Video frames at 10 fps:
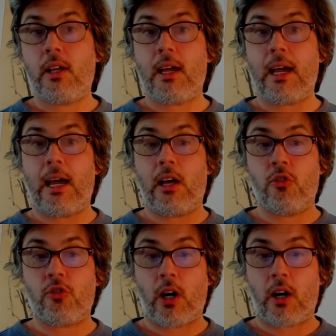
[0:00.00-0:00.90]

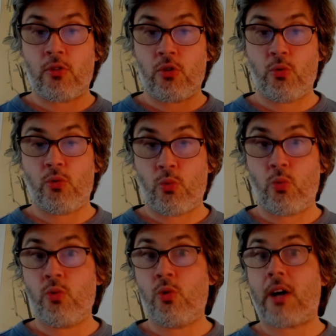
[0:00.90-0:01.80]
and
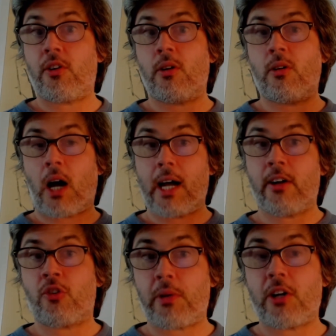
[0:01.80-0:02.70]
you had a high
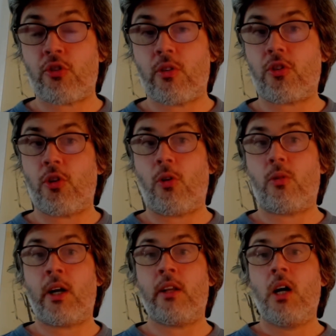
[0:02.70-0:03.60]
expression of skill,
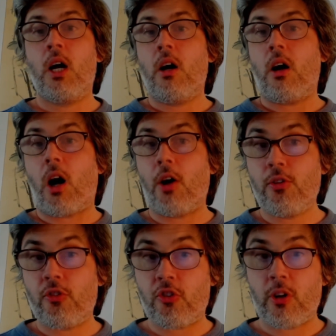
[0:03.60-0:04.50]
right?
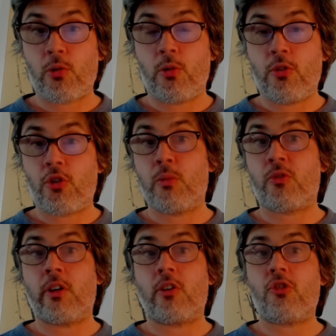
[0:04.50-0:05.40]
Other similar
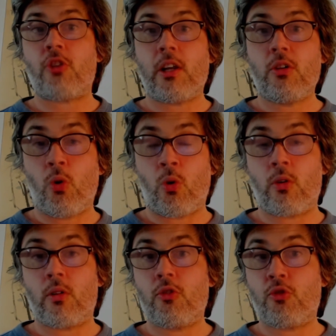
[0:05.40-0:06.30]
terms like
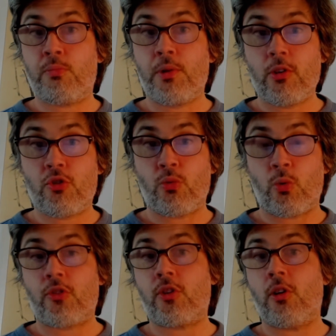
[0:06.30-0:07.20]
Shengong,
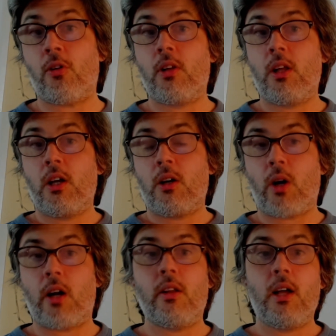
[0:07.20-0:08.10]
spiritual skill,
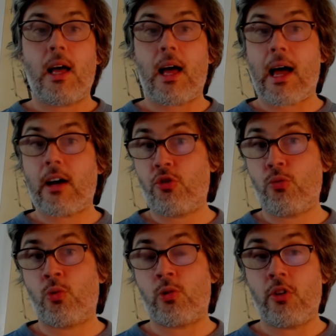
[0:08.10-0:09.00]
right?
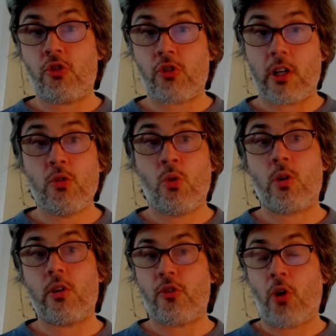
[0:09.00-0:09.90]
Actually,
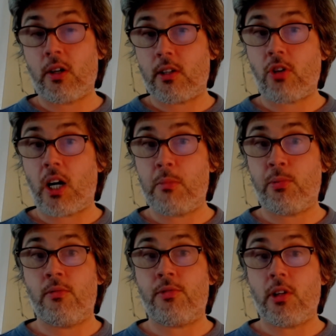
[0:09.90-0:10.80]
Shengong is not a type
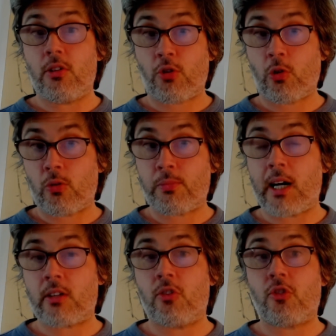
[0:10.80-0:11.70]
of internal
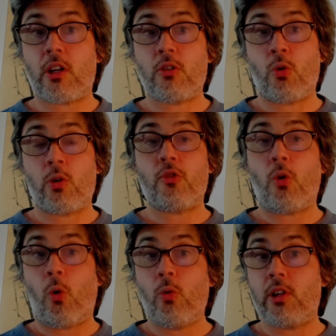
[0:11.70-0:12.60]
practice. Shengong is
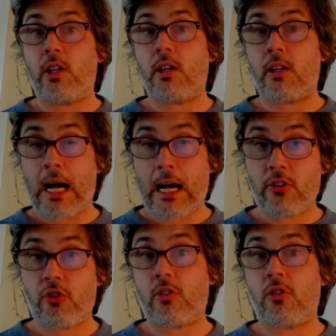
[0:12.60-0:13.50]
only an
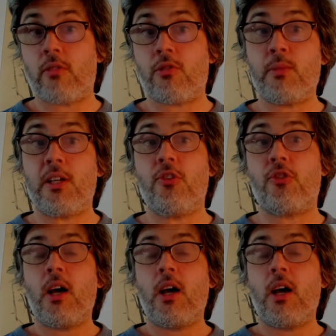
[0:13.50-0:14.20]
adjective. It means